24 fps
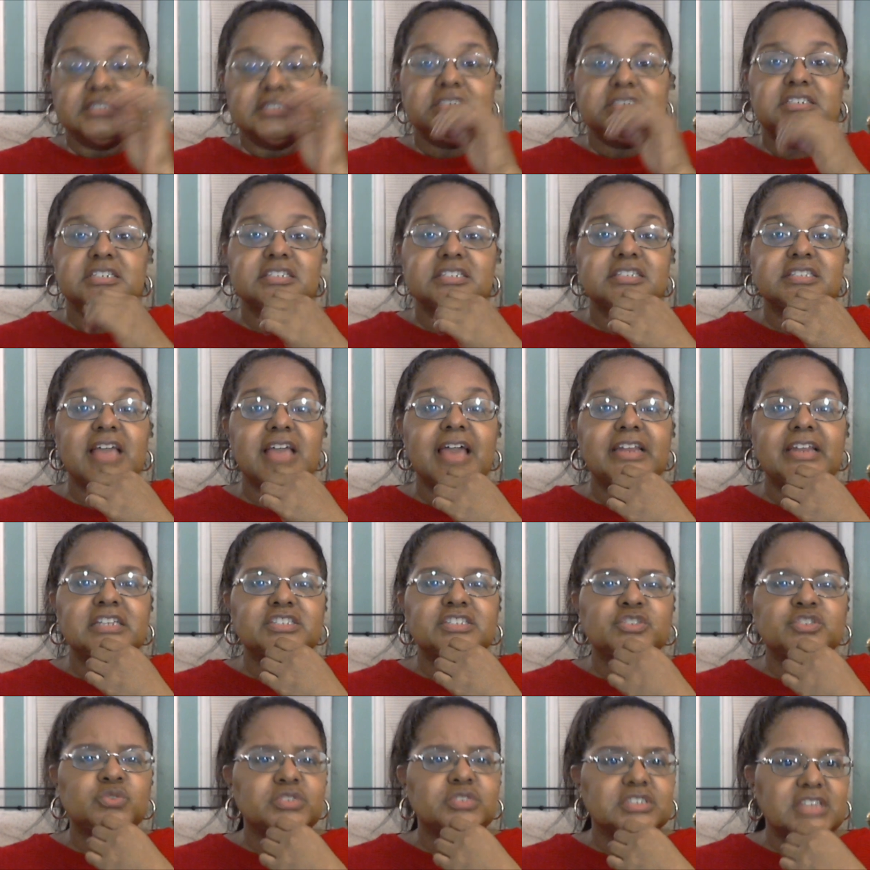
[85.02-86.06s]
decided
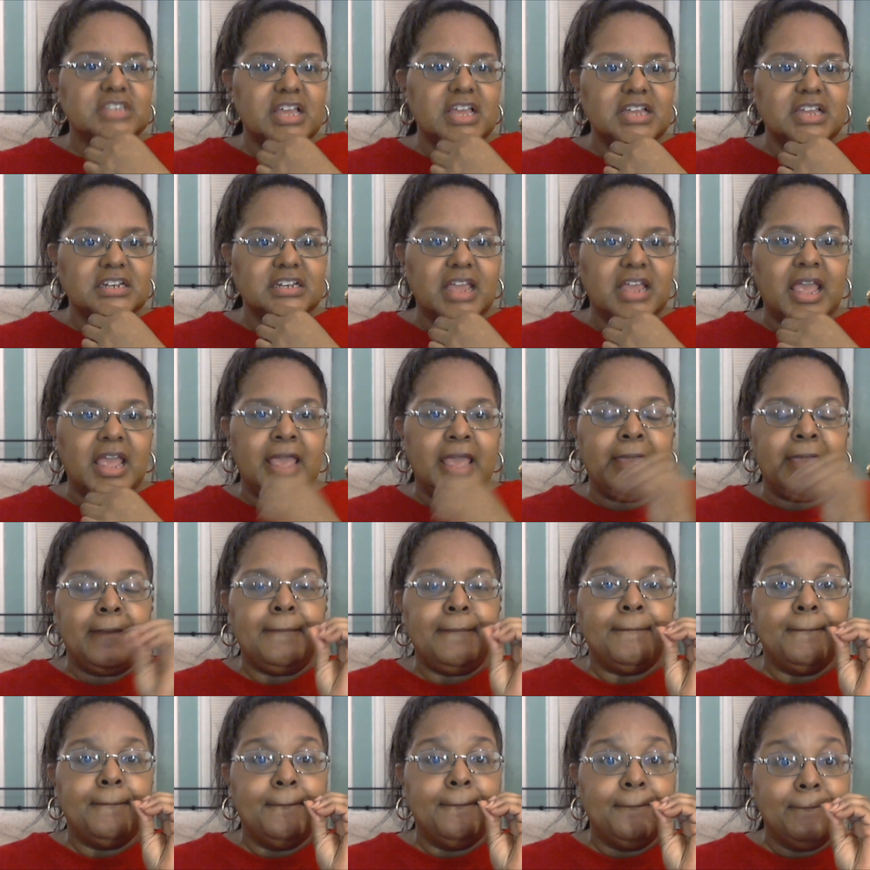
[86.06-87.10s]
to send a
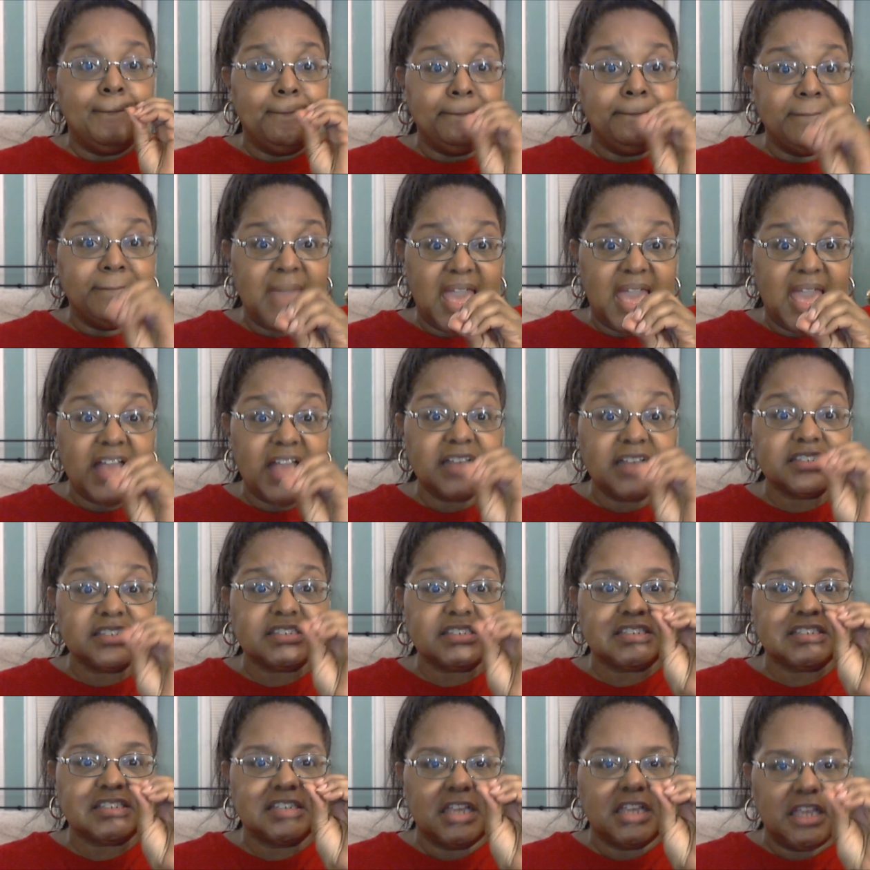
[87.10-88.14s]

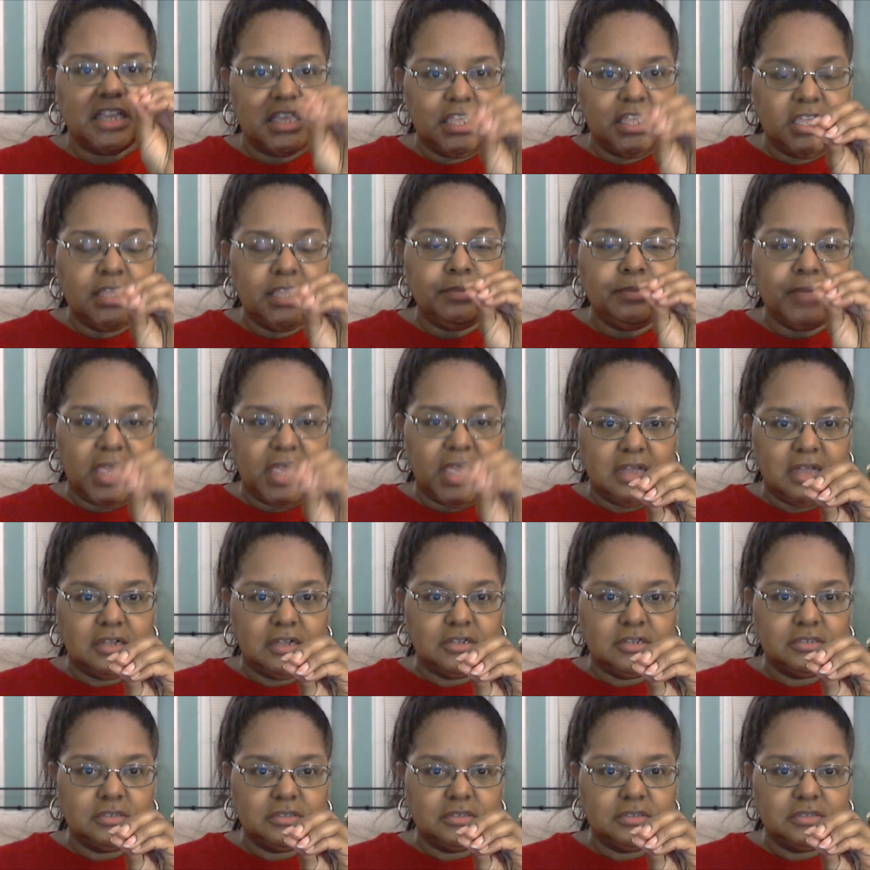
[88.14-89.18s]
mass
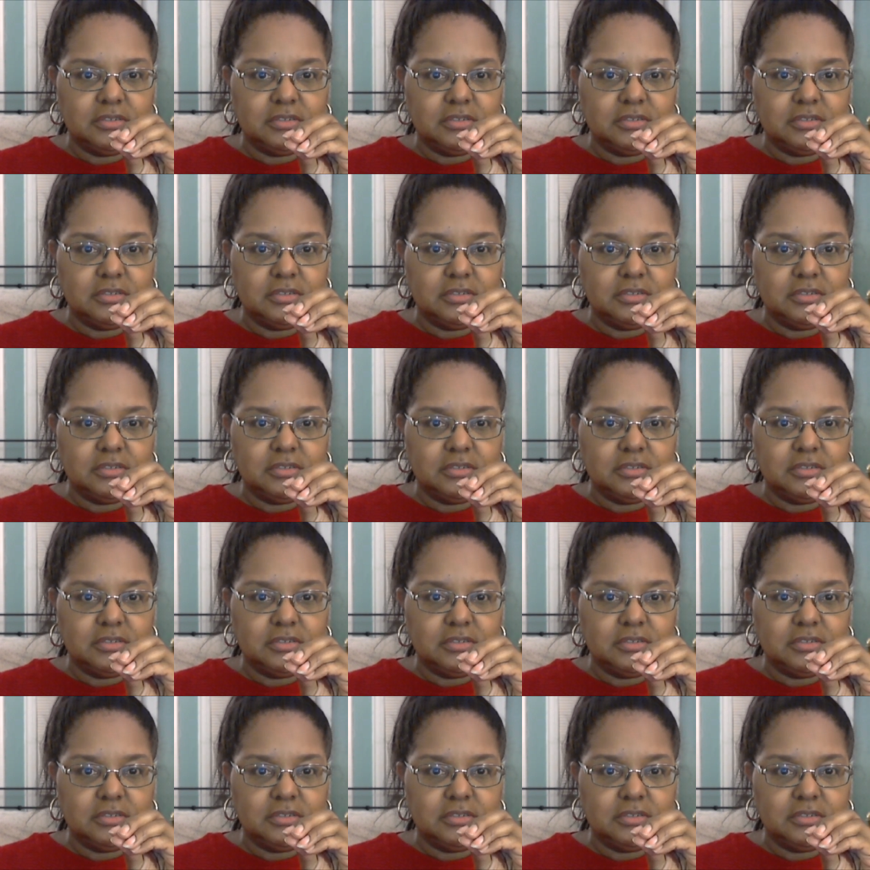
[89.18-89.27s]
email